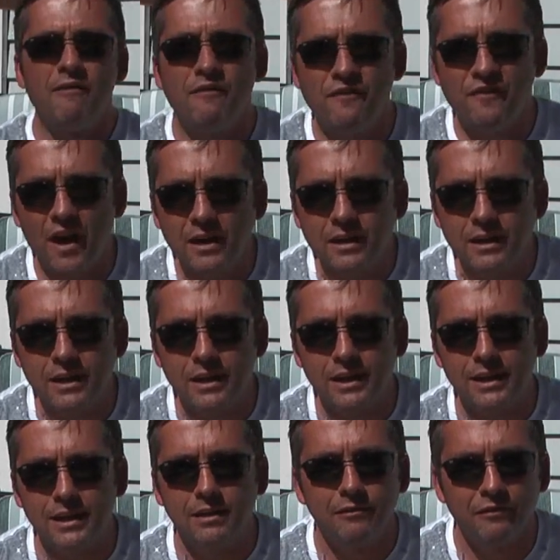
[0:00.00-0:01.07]

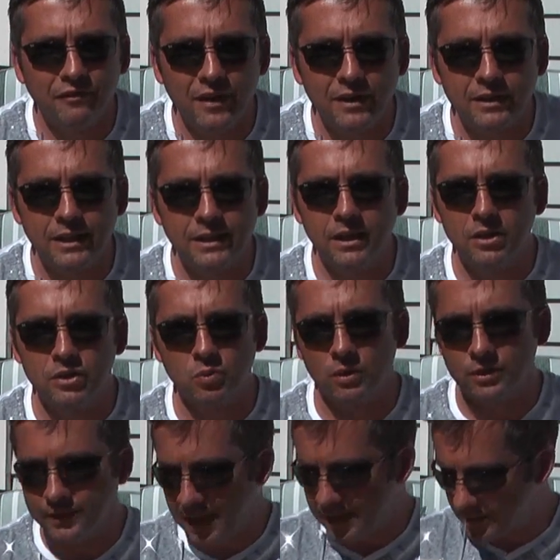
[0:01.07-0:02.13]
funky notes.
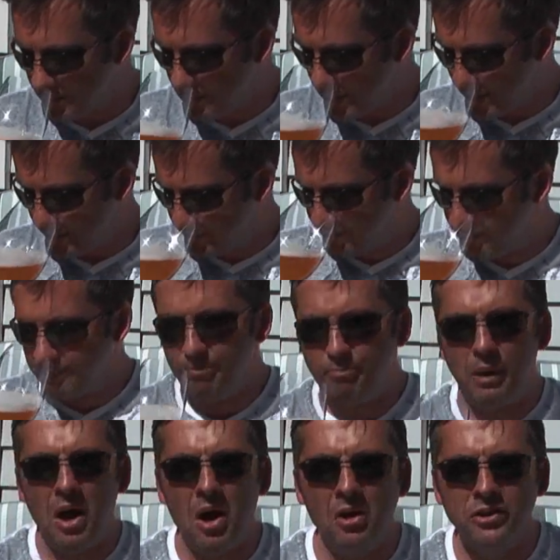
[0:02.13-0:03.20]
What's that to me?
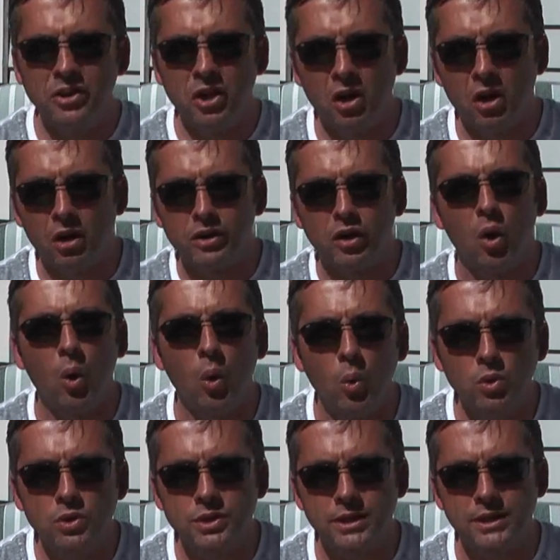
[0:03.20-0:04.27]
Barnyard,
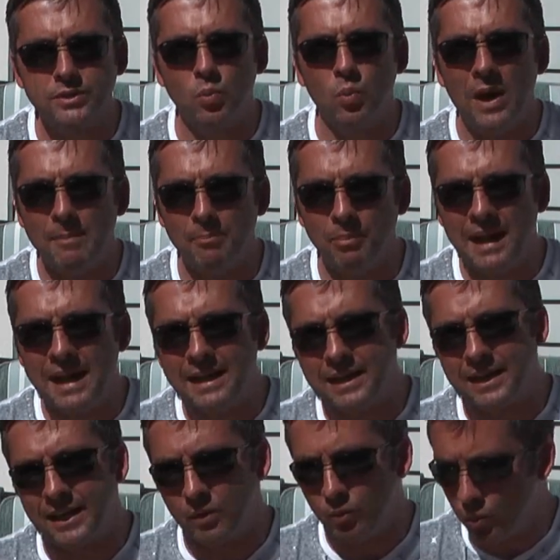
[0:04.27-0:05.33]
horses, wet
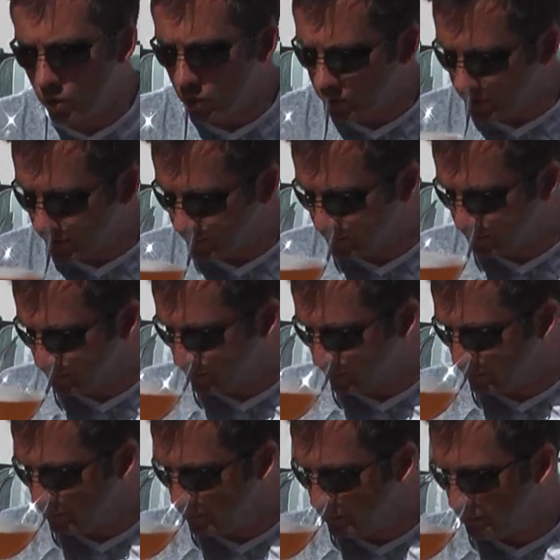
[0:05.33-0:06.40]
blanket, wood.
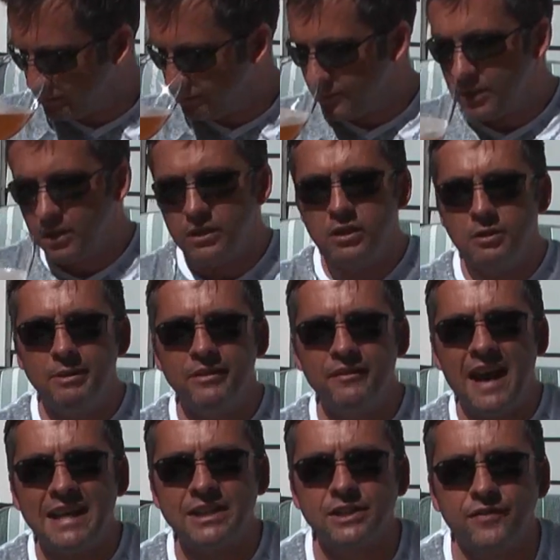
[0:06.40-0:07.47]
A little bit of
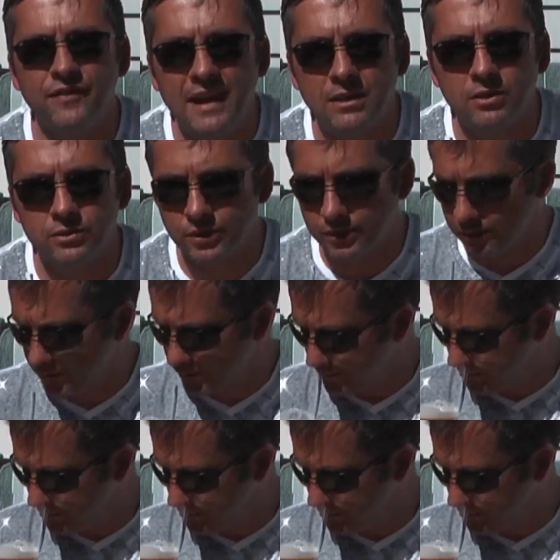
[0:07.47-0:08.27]
asphalt.